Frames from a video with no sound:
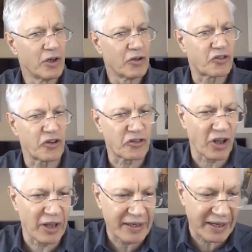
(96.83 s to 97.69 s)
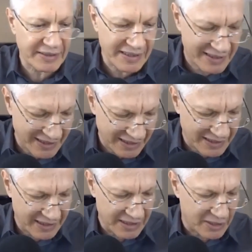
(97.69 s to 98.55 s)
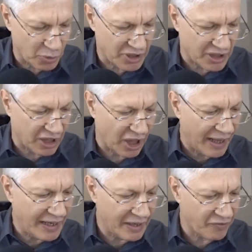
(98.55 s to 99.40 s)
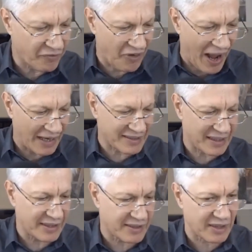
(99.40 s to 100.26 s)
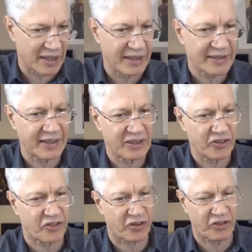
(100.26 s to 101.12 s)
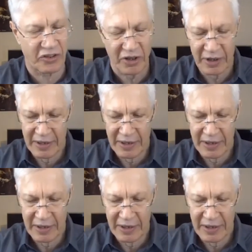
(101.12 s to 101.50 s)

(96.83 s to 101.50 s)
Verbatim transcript: since the late 1960s. It was declining fast into the late 1960s